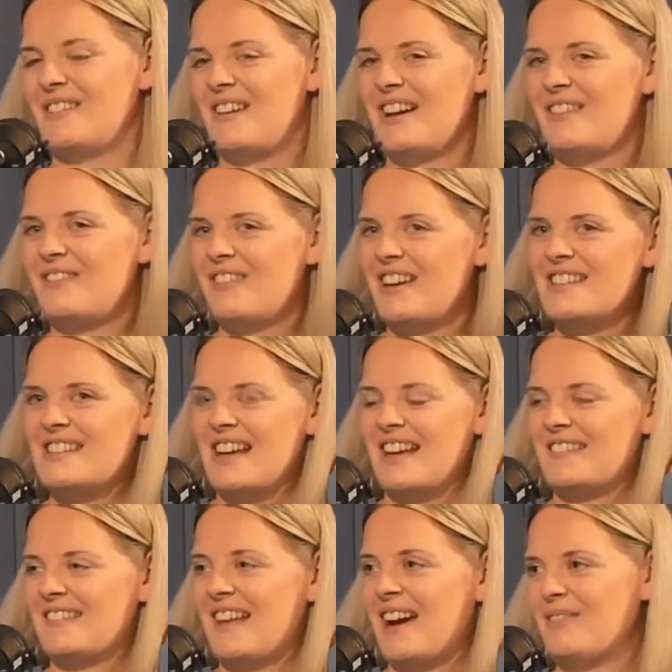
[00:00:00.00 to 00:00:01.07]
I first
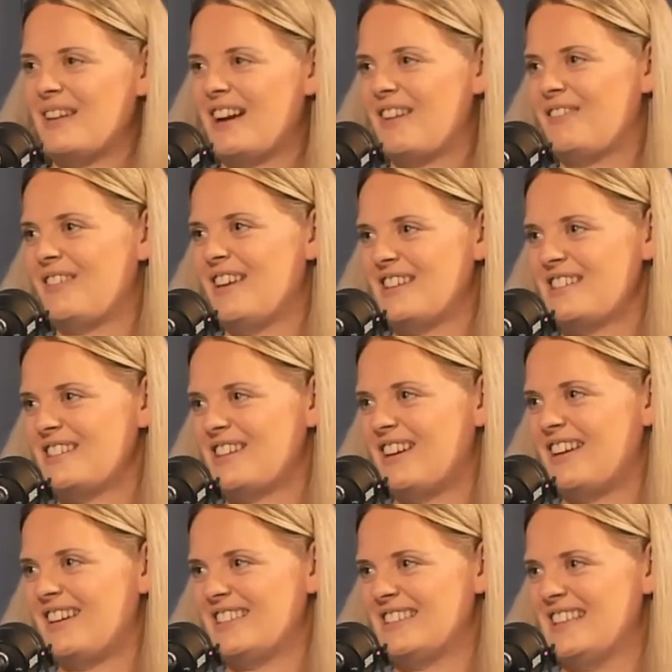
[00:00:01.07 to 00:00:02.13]
had that when I first
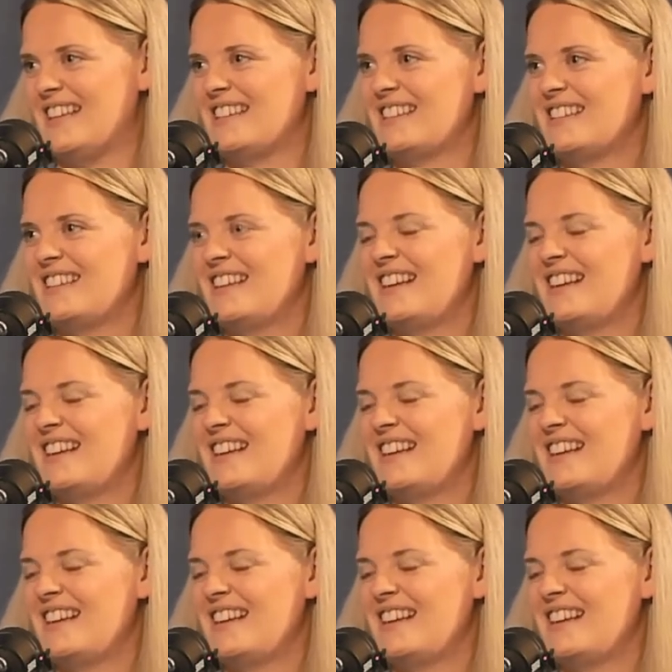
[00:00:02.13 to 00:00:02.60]
started.